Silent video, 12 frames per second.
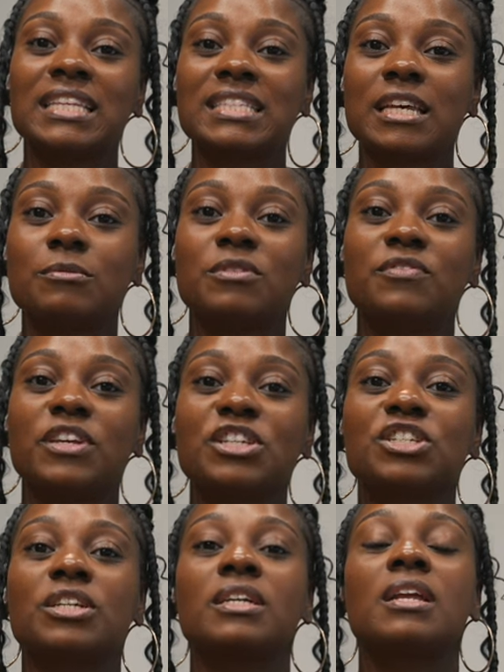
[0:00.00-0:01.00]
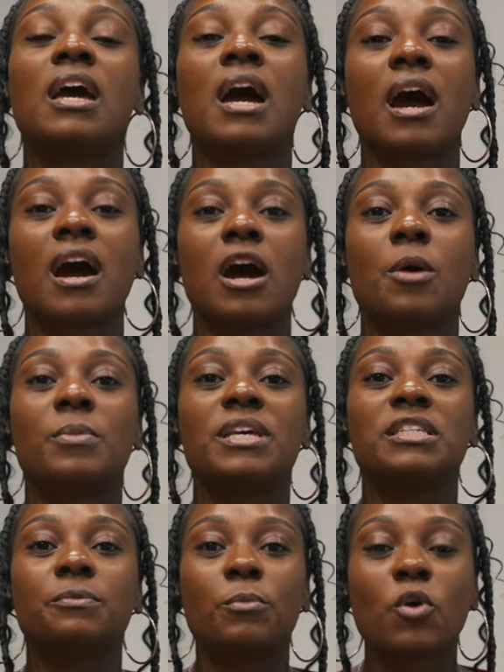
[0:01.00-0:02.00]
this subdivision um,
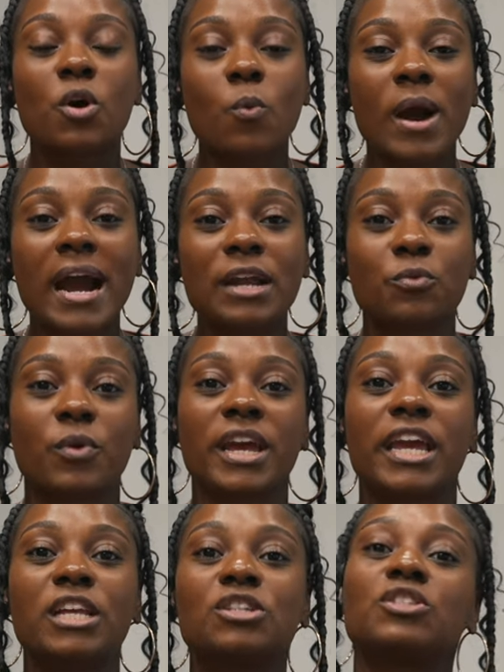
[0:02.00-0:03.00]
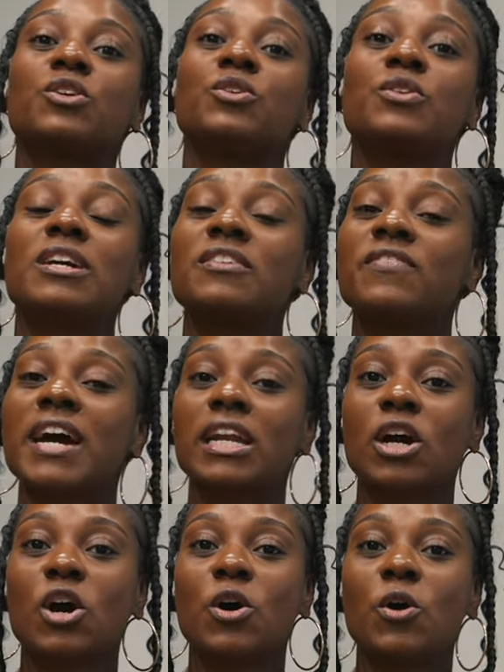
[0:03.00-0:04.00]
is more wide range, so you can find
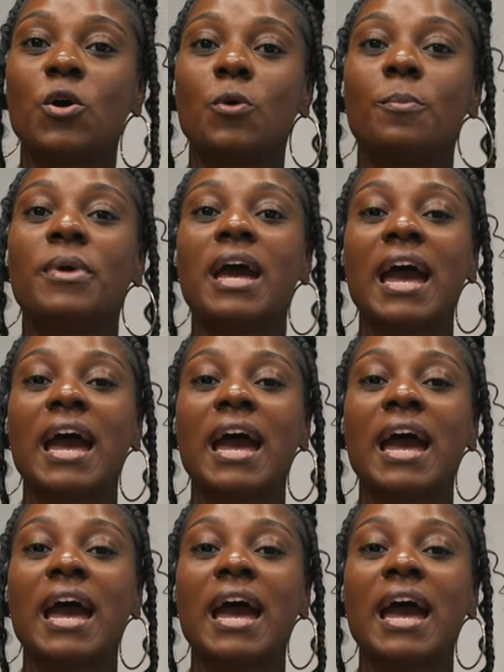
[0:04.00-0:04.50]
a home